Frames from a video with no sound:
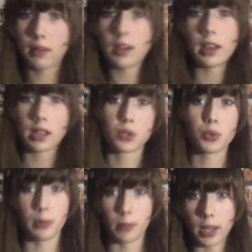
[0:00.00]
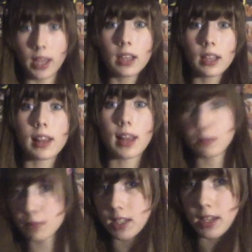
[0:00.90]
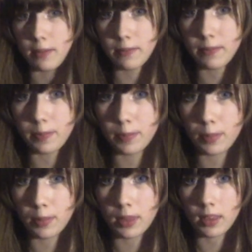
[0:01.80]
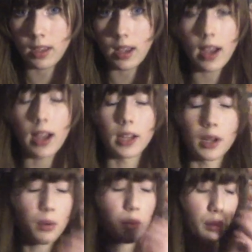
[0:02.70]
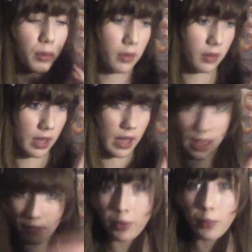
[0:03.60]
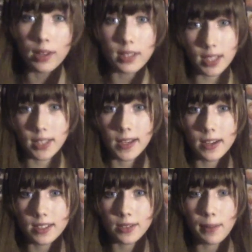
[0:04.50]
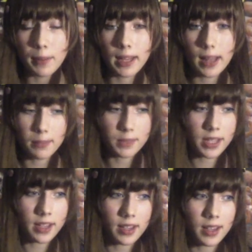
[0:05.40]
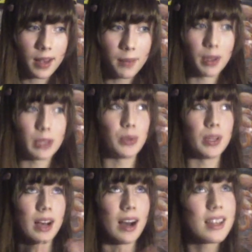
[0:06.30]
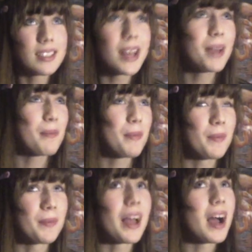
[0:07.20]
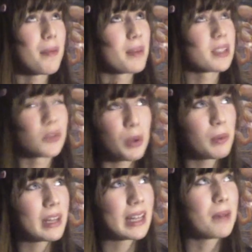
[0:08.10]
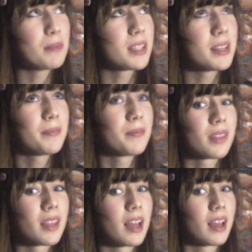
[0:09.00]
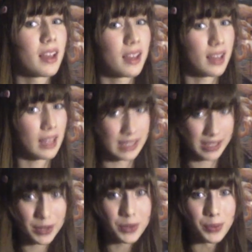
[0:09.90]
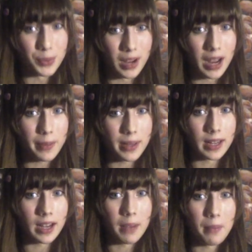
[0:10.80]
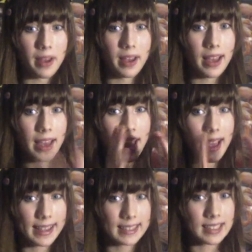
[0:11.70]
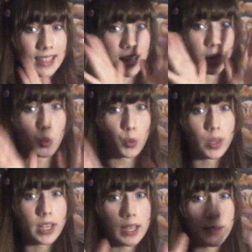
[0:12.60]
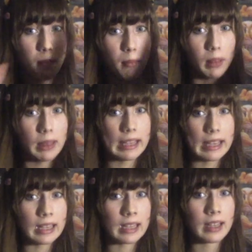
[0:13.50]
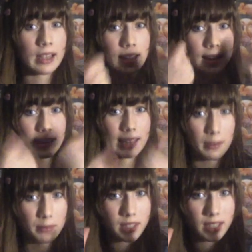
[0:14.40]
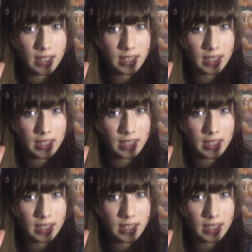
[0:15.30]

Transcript: extremely clumsy. I know everyone says they're extremely clumsy, but when I say I'm extremely clumsy, it's true. I mean, I'm extremely clumsy.